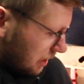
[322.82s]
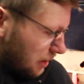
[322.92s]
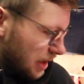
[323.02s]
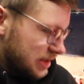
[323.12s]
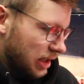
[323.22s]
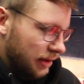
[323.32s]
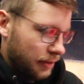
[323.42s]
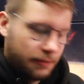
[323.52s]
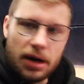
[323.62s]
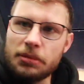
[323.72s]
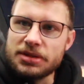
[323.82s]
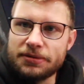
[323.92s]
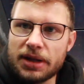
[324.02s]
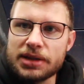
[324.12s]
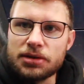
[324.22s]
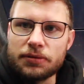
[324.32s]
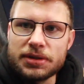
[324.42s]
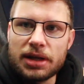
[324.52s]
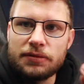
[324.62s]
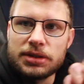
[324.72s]
the inside of your frame is a flat
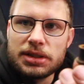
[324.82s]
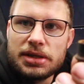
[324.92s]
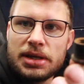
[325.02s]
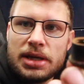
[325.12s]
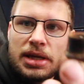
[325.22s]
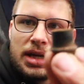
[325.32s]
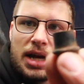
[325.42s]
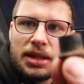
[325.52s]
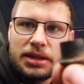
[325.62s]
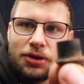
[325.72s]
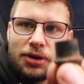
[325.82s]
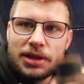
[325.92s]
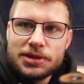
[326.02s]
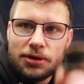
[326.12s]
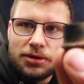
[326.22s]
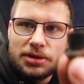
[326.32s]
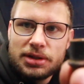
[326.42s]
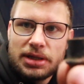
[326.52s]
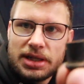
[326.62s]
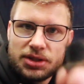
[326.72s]
surface, obviously, and then your
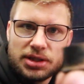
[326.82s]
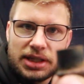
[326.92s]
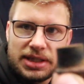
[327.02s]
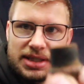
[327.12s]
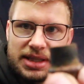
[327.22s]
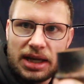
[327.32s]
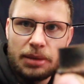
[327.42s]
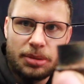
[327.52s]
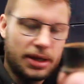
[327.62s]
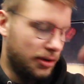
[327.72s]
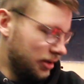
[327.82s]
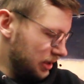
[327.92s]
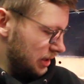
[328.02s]
Nutsert is just going to stick up in there.